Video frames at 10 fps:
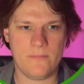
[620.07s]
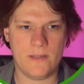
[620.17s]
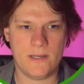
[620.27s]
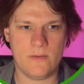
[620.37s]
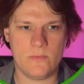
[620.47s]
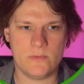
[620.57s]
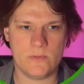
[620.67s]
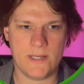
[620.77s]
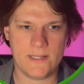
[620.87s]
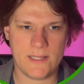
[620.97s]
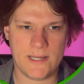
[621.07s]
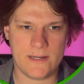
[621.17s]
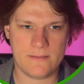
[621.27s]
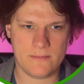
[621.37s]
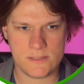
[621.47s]
And then we do a
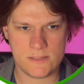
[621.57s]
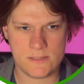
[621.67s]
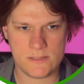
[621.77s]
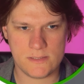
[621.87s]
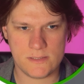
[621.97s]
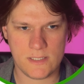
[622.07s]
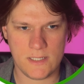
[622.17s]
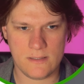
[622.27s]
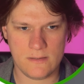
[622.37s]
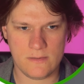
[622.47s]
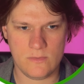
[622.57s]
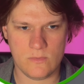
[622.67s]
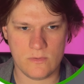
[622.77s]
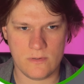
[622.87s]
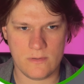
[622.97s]
headline, scale
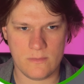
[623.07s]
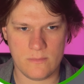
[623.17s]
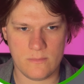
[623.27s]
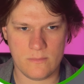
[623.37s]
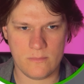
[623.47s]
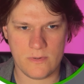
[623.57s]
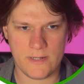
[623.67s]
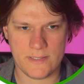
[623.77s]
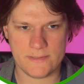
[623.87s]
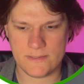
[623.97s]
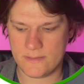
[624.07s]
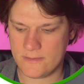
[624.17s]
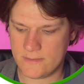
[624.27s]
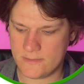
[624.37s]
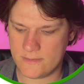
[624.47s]
your brand
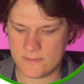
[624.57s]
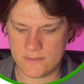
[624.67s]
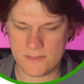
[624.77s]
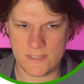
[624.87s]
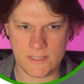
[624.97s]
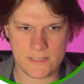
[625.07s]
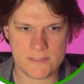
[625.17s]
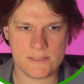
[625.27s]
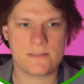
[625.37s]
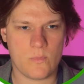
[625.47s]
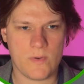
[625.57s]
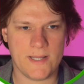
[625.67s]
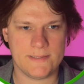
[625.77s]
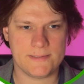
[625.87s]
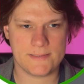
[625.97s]
10x,
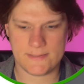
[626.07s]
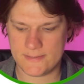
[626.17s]
brand